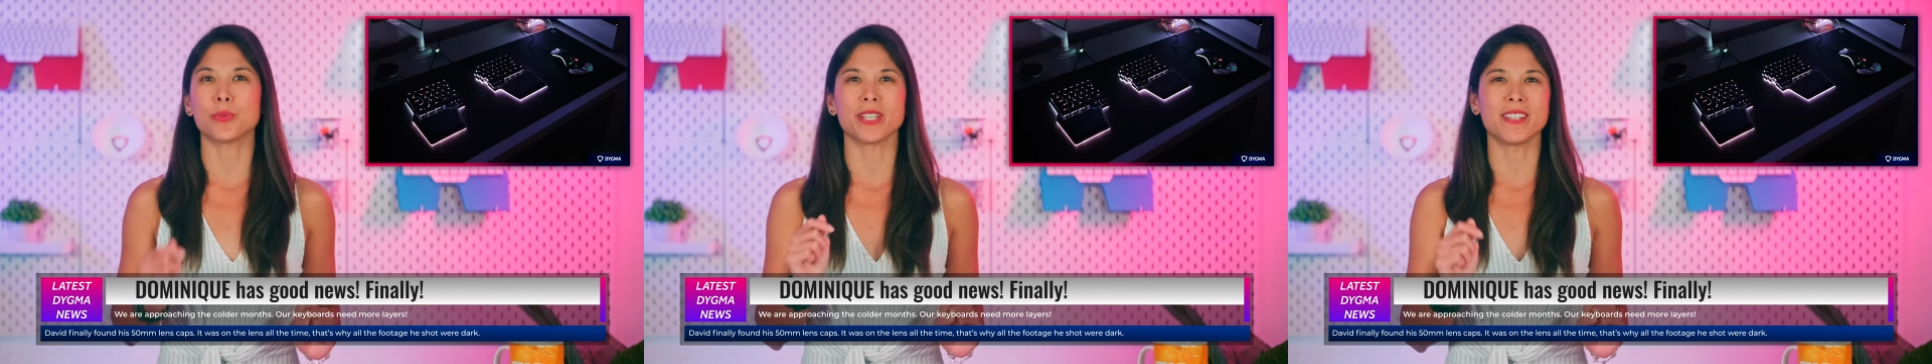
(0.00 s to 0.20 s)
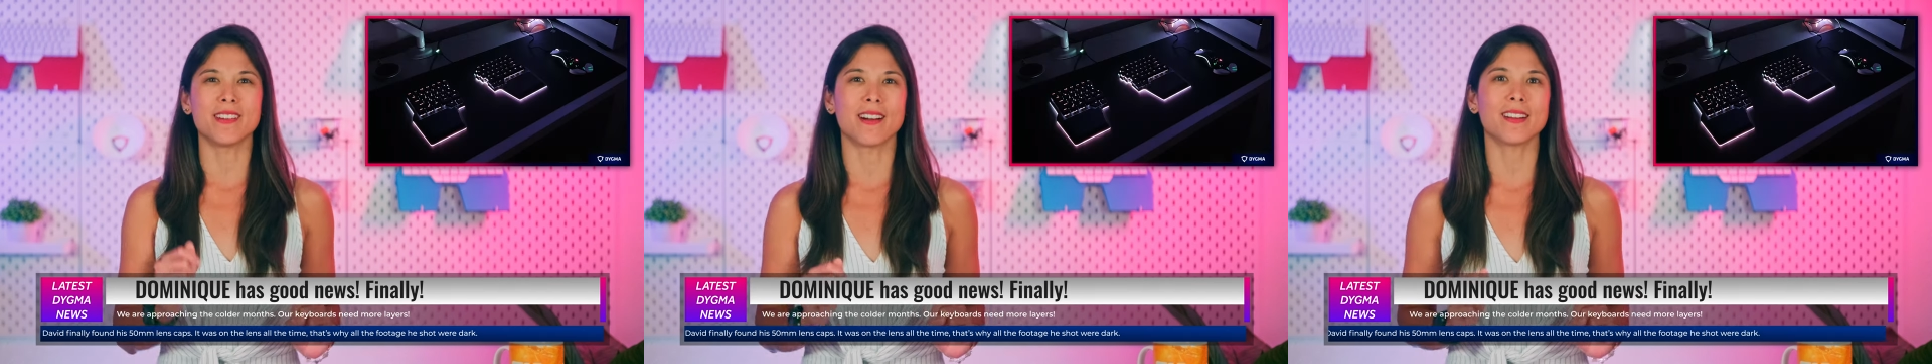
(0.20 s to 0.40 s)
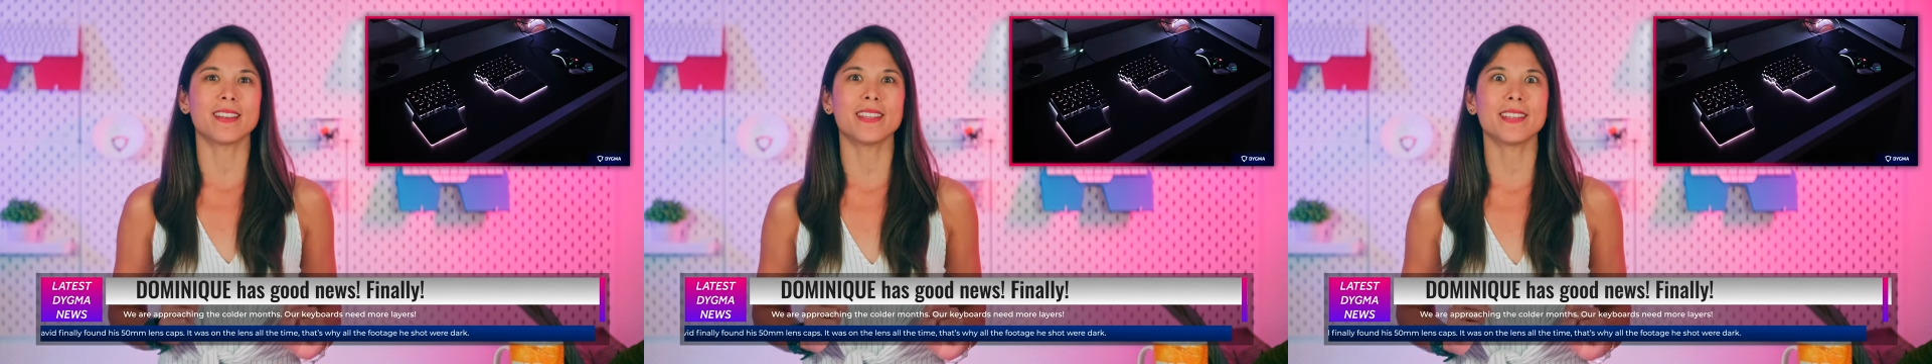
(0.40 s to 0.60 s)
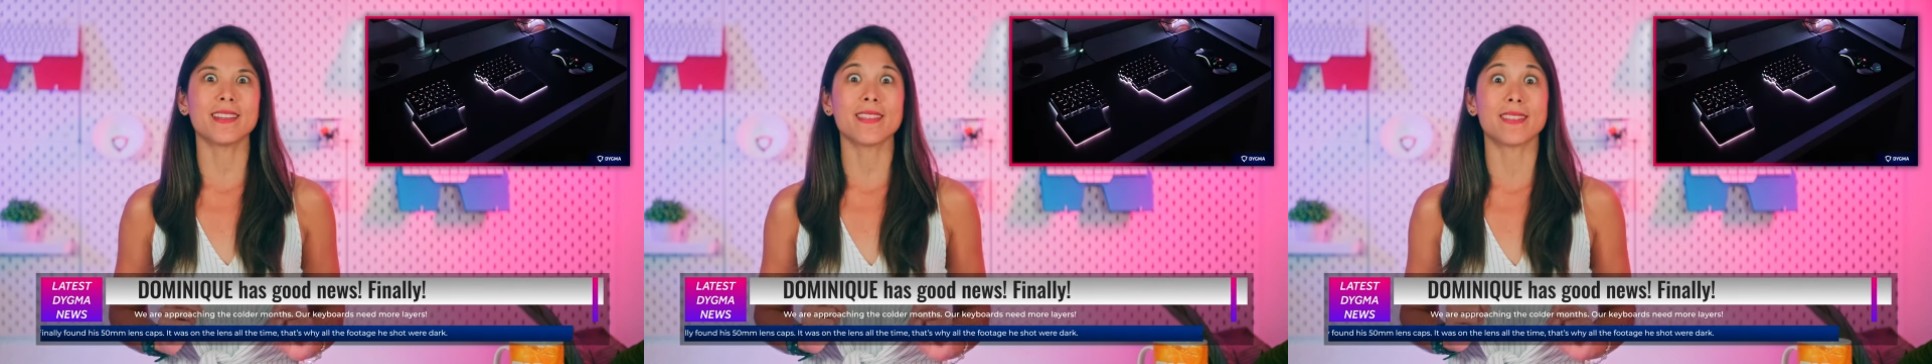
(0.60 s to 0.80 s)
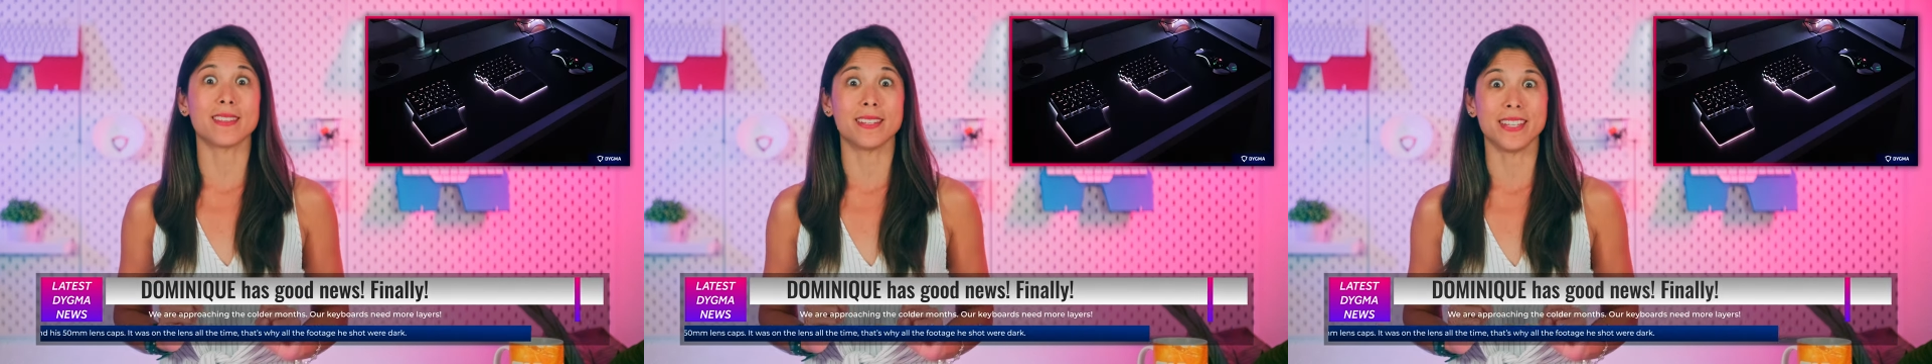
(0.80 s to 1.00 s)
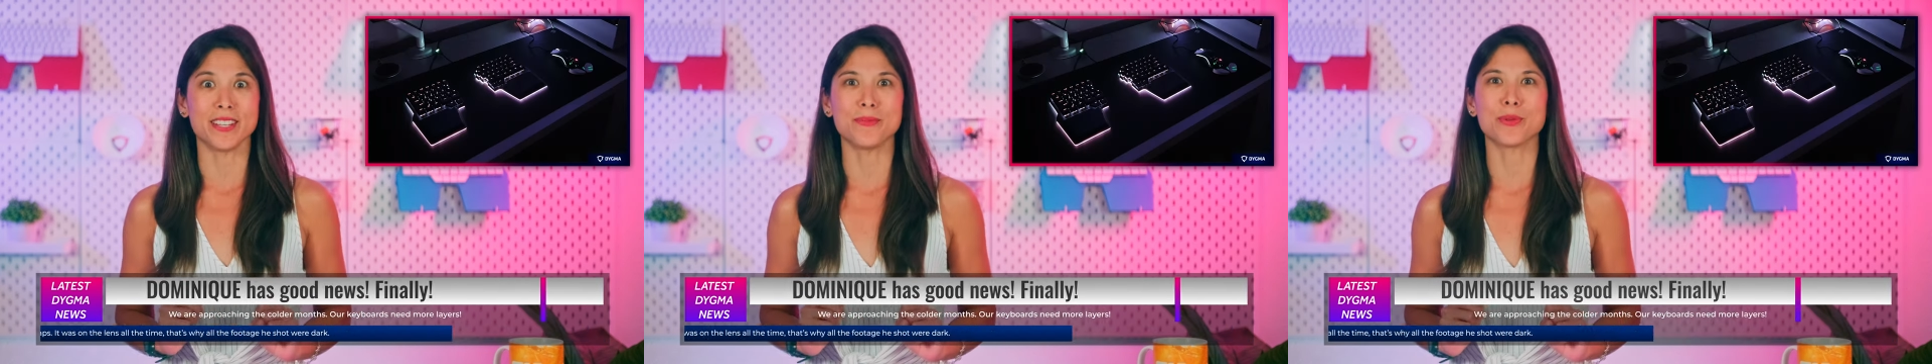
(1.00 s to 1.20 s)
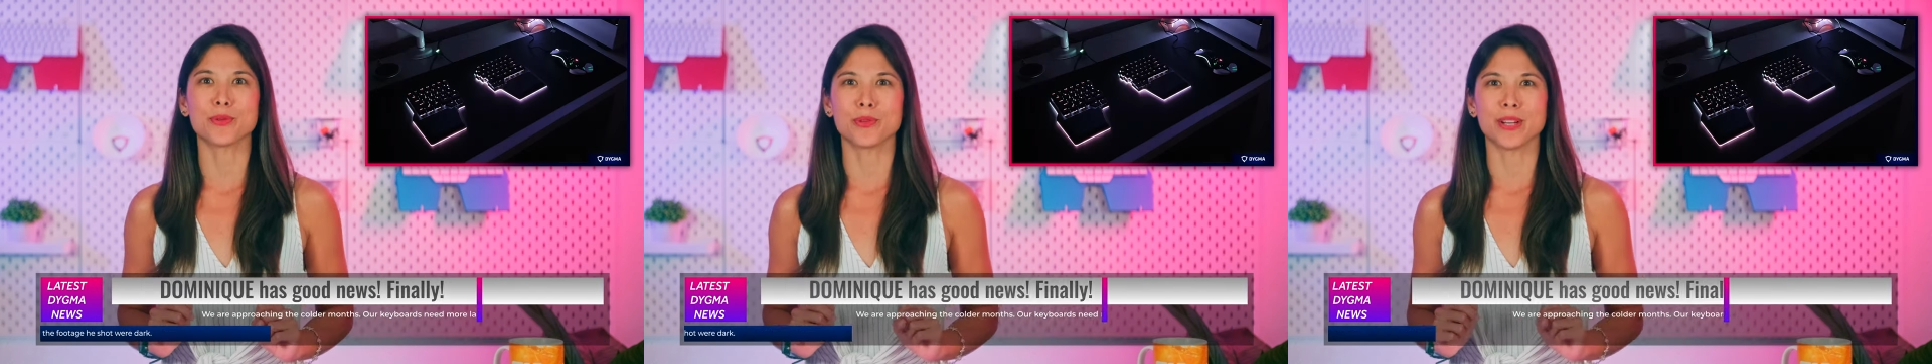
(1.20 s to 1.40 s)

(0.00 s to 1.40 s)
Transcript: regarding the Dygma